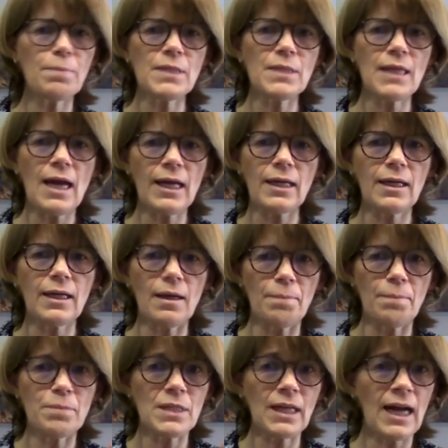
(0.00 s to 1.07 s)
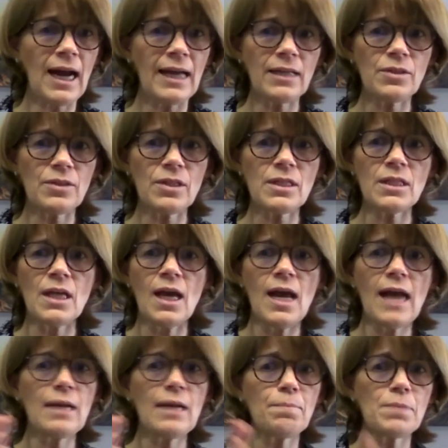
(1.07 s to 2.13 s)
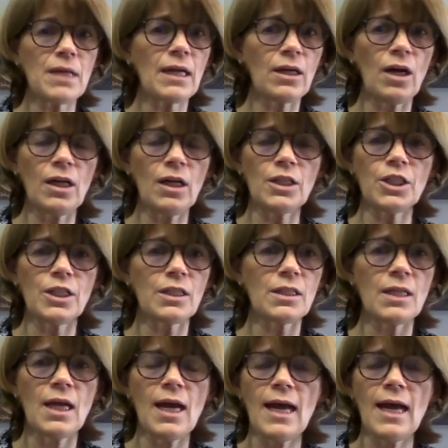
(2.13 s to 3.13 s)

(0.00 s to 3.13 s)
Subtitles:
psychiatrist and a psychologist.